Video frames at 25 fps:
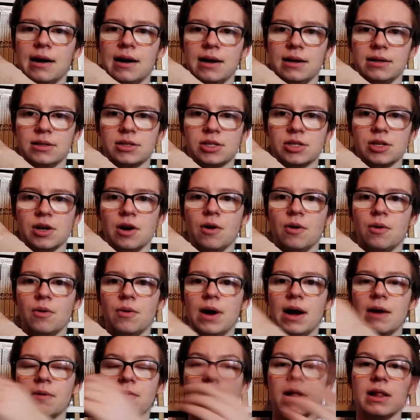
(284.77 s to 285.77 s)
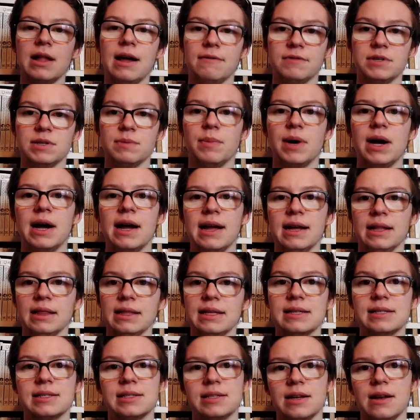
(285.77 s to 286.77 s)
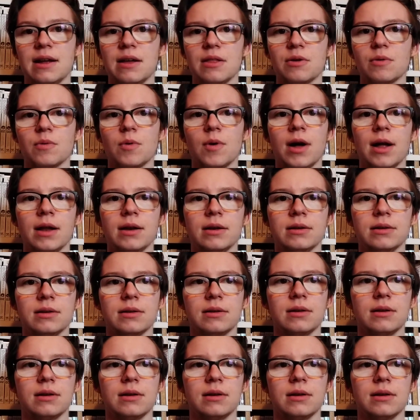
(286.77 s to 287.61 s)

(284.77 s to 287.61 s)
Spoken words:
So I will have to buy at least another one